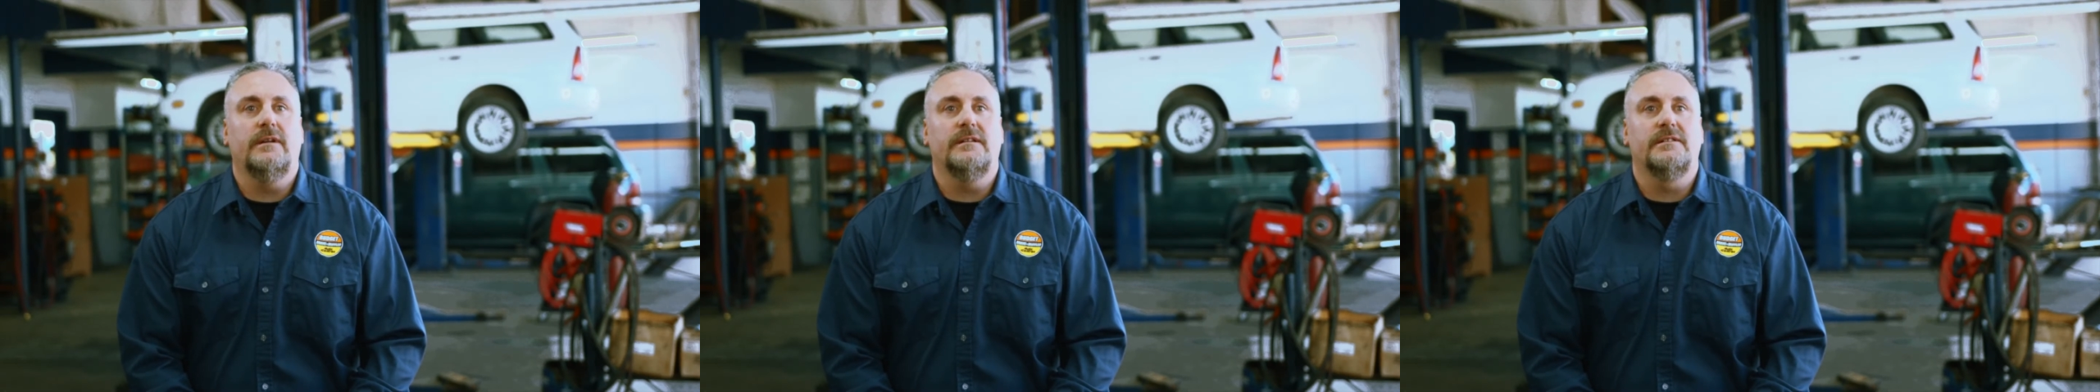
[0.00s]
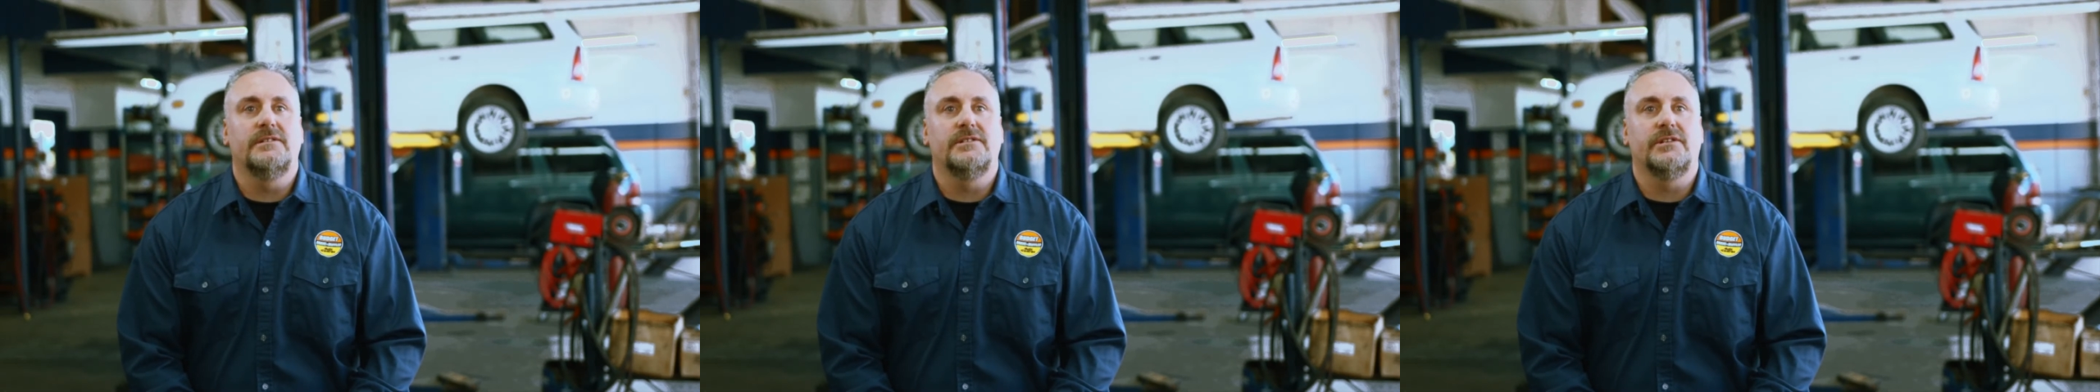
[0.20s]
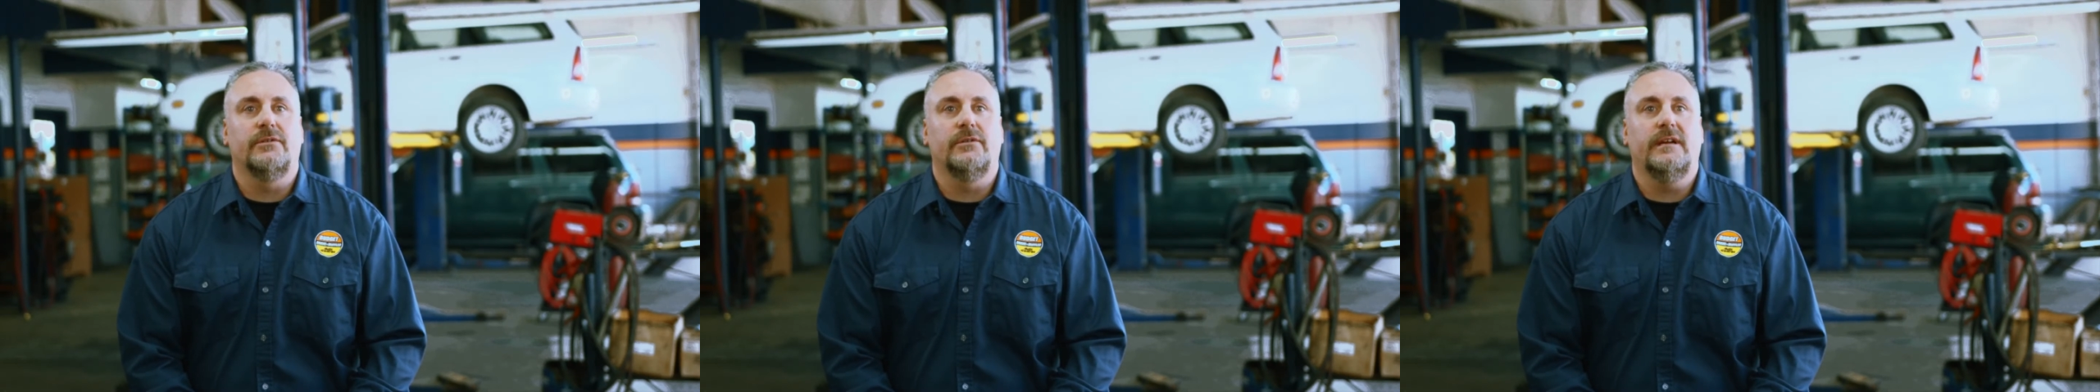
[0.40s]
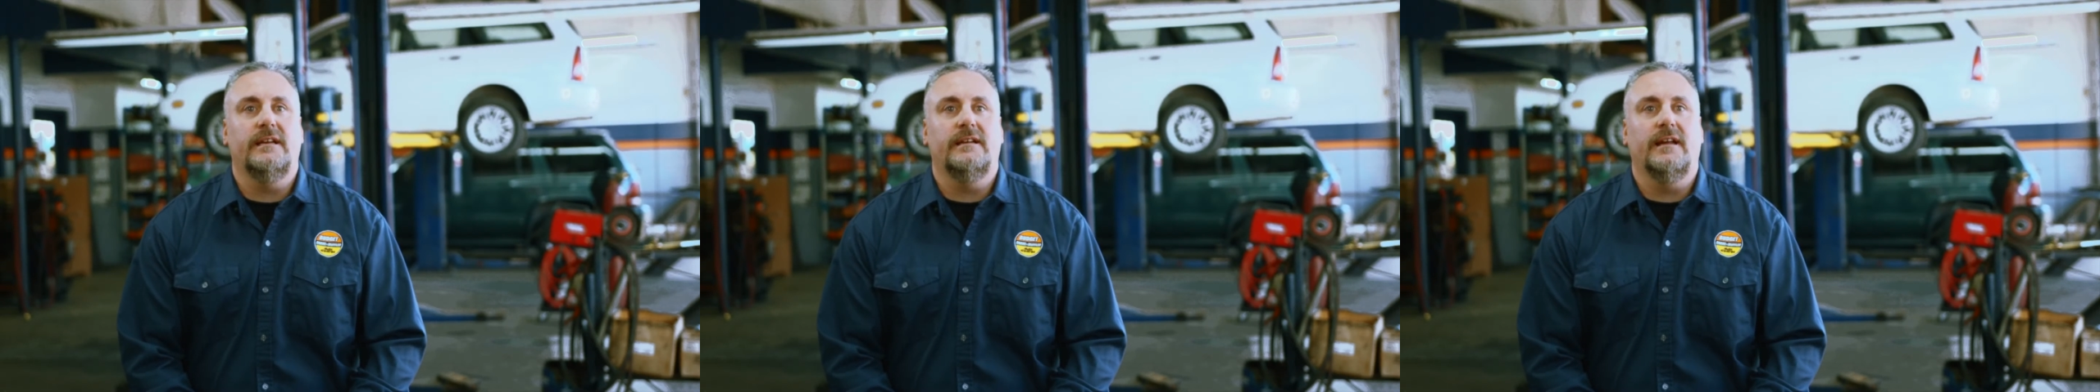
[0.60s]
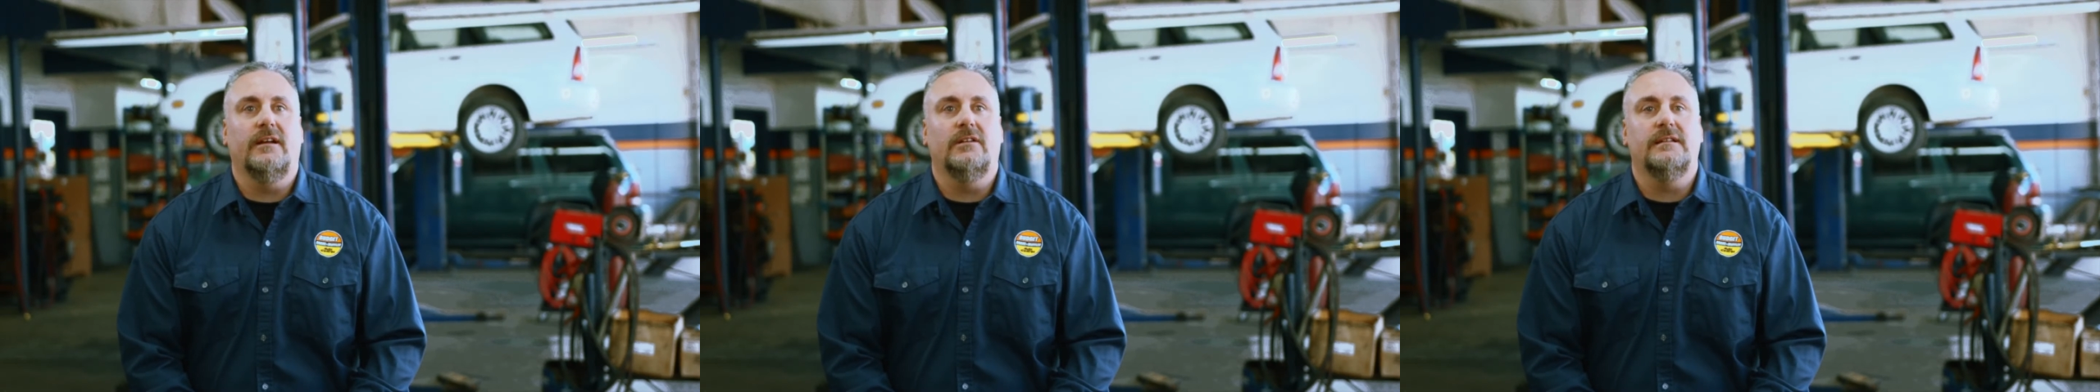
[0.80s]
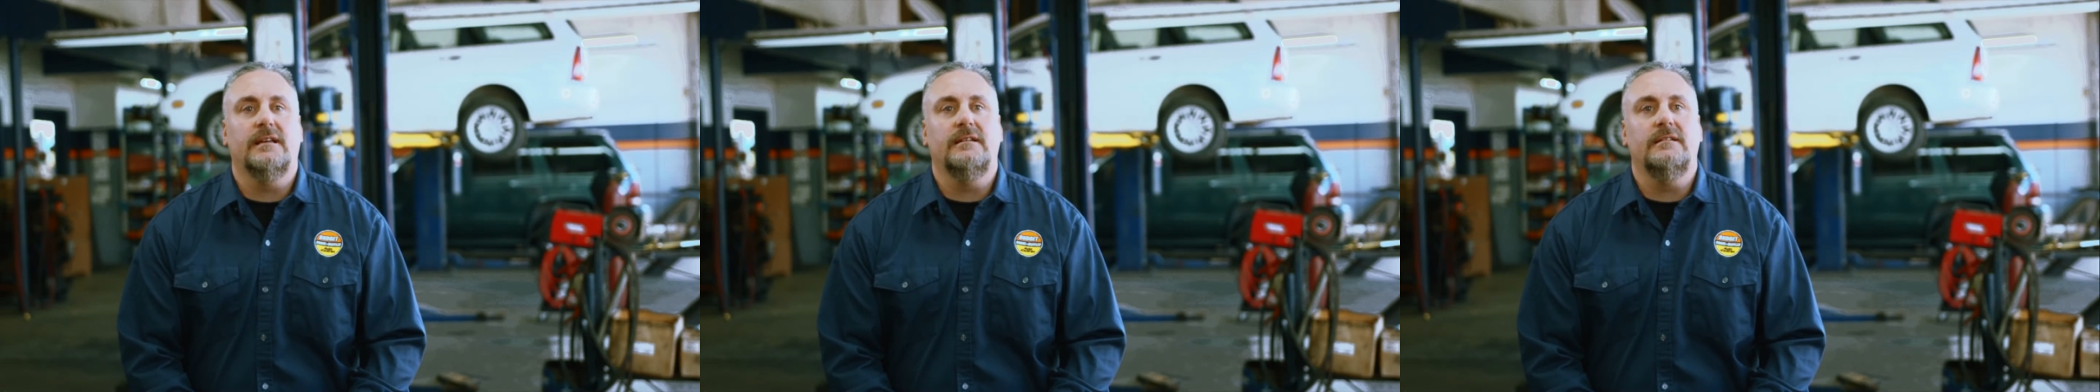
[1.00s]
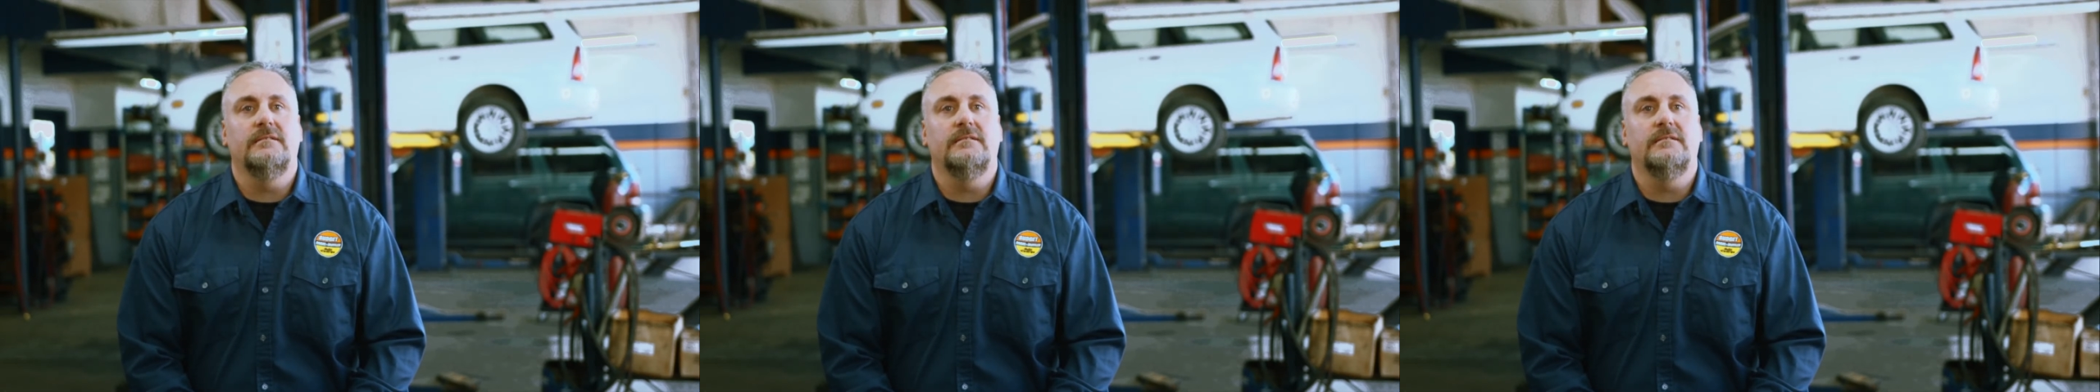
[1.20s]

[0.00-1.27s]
in Surrey-Delta.